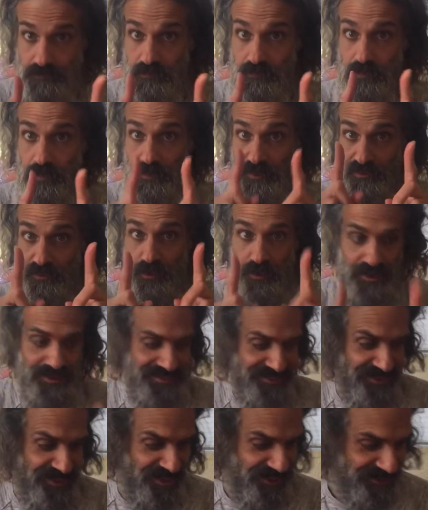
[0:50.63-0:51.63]
Before I
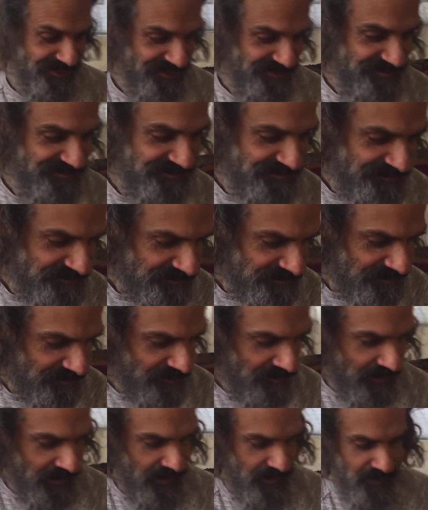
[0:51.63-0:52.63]
start,
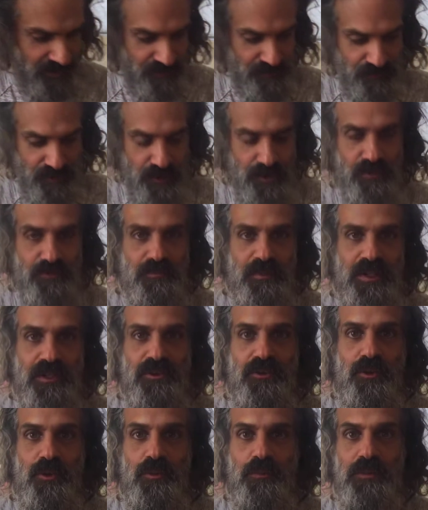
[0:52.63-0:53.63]
a friend of mine
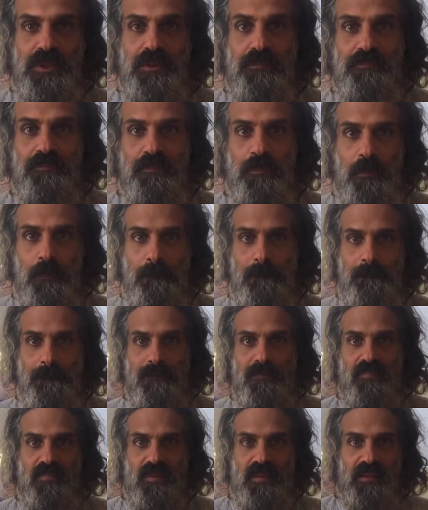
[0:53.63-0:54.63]
told me
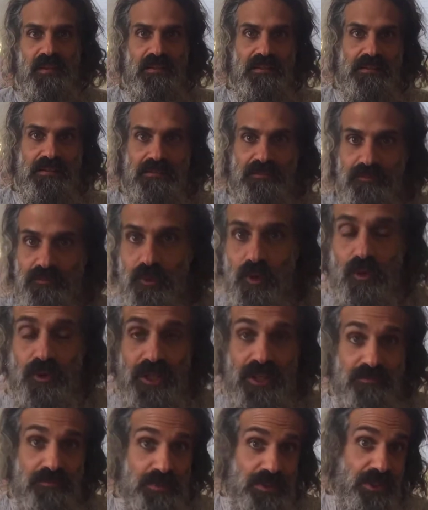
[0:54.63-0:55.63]
or
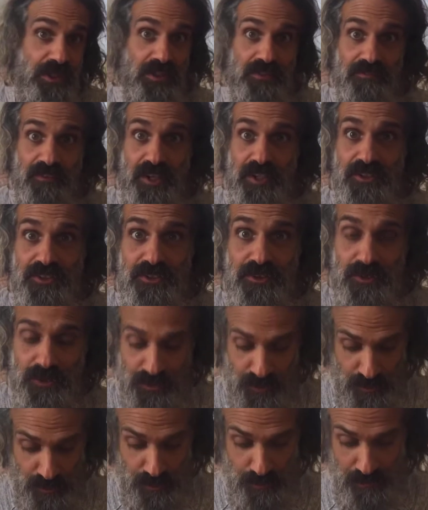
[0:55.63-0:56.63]
gave me the advice to
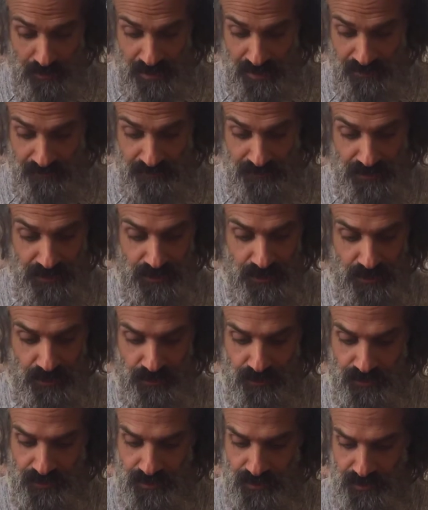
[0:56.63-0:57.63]
do my
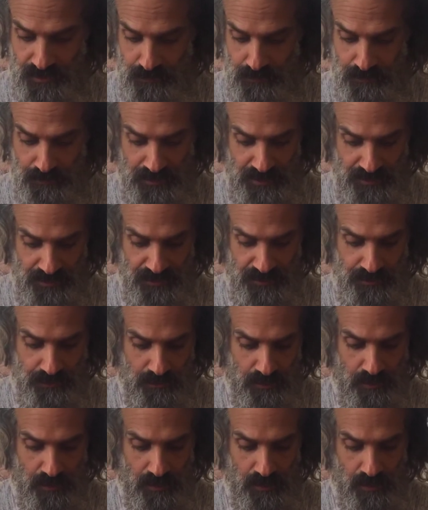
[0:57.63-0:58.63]
videos a bit
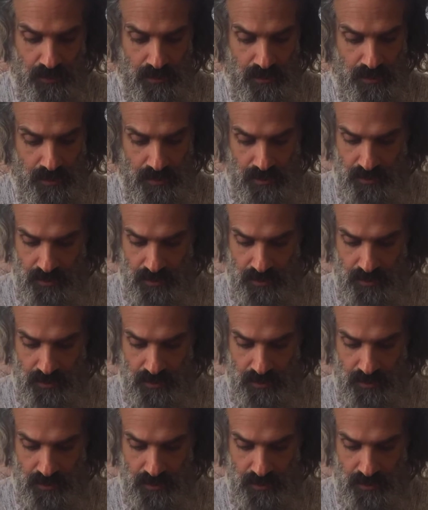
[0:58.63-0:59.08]
more